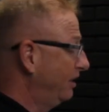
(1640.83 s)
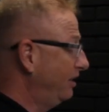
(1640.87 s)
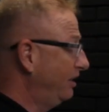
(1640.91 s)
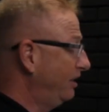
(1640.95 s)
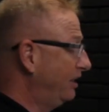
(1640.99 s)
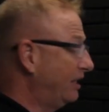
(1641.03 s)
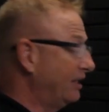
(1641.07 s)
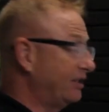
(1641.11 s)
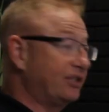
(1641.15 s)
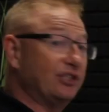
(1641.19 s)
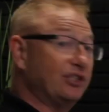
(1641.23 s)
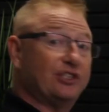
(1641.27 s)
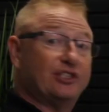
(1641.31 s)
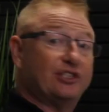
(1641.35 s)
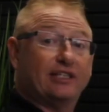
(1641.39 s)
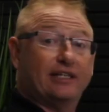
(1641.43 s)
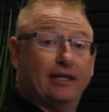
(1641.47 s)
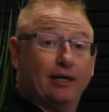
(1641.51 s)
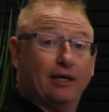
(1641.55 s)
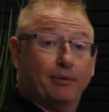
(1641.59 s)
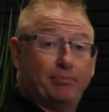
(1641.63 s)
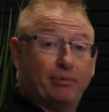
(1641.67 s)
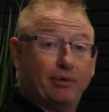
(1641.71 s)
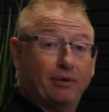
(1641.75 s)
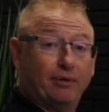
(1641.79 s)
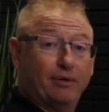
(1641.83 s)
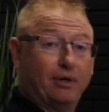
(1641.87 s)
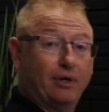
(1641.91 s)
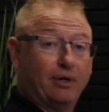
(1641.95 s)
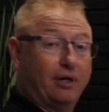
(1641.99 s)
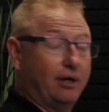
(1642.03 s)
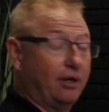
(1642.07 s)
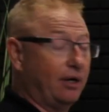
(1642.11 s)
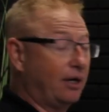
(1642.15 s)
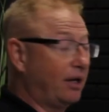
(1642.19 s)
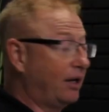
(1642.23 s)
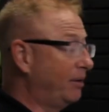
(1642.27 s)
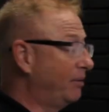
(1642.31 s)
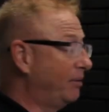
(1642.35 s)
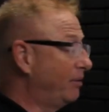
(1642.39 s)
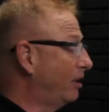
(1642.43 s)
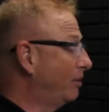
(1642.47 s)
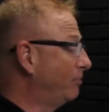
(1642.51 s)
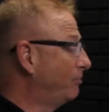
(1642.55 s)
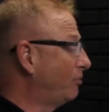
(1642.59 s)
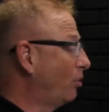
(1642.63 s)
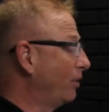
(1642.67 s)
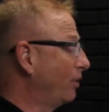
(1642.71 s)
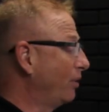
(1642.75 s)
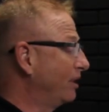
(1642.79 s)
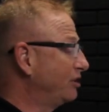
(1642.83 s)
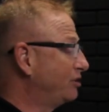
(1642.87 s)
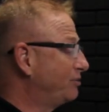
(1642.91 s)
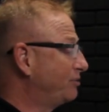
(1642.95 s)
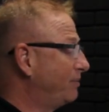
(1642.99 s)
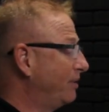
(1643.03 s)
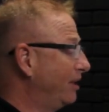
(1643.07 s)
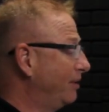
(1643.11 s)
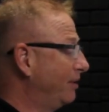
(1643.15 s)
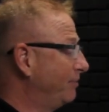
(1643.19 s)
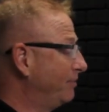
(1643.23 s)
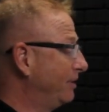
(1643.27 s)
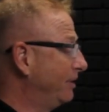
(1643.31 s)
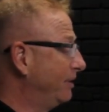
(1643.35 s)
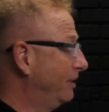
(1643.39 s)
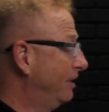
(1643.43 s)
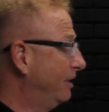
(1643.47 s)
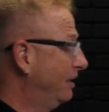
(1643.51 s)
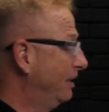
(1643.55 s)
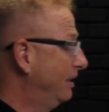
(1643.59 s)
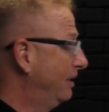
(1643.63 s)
you get to skip a mortgage payment,